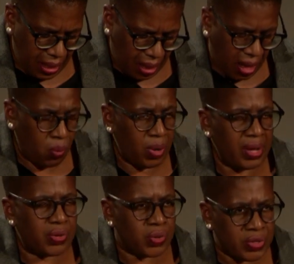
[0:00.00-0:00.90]
Our
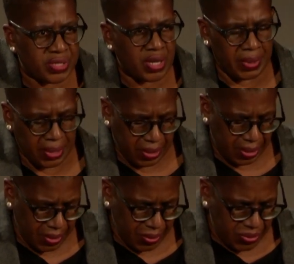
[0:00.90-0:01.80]
work also
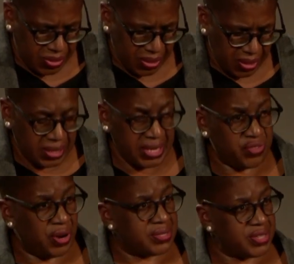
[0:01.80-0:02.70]
includes
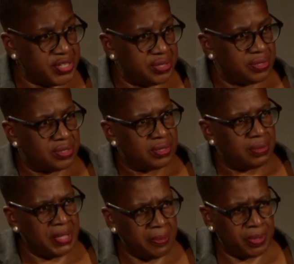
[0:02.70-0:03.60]
detransitioned
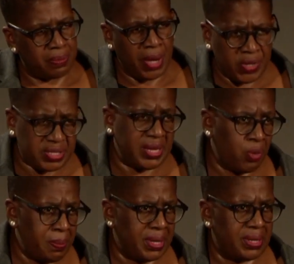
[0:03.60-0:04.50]
people, mostly
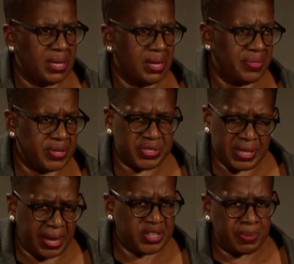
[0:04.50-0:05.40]
women at this
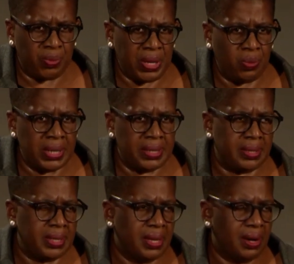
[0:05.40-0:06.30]
stage, but we
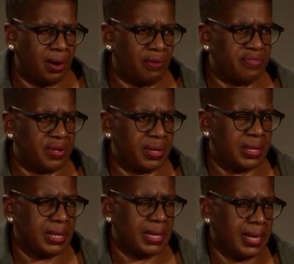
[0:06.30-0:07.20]
will offer
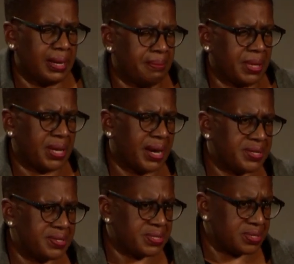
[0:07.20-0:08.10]

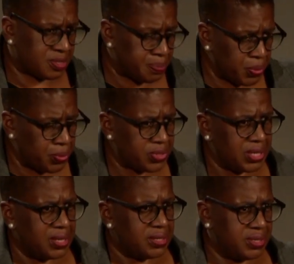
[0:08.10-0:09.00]
guidance and support
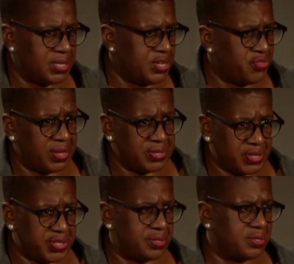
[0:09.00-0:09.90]
to
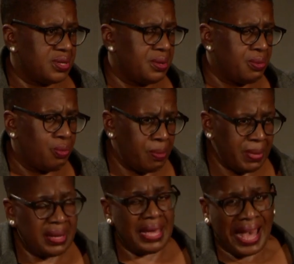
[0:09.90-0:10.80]
detransitioned
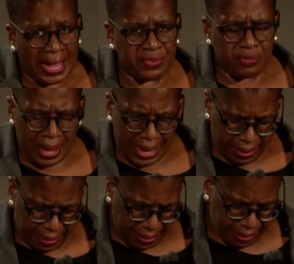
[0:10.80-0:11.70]
women and men.